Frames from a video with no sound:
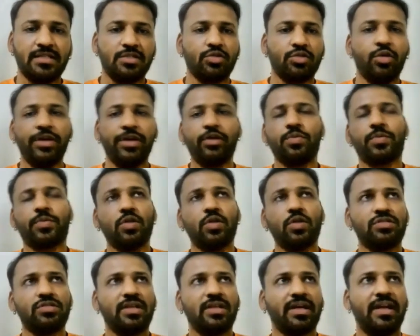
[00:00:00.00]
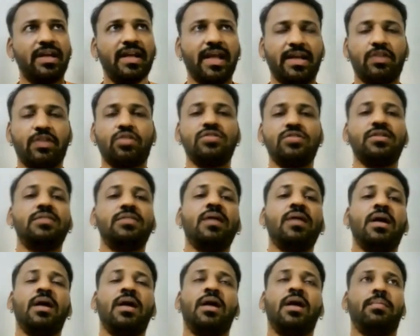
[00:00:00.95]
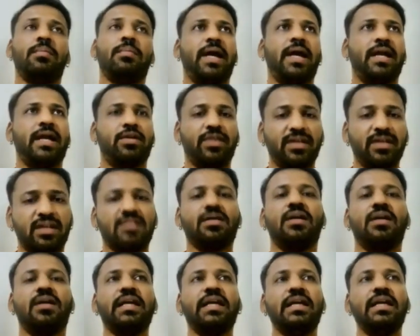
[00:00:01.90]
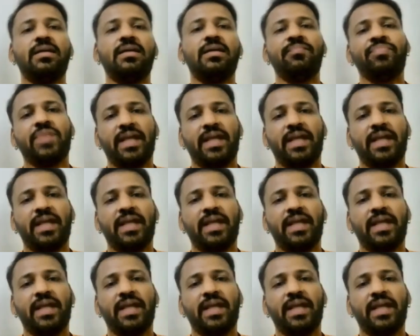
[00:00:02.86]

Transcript: is going to produce the green hydrogen by 2030.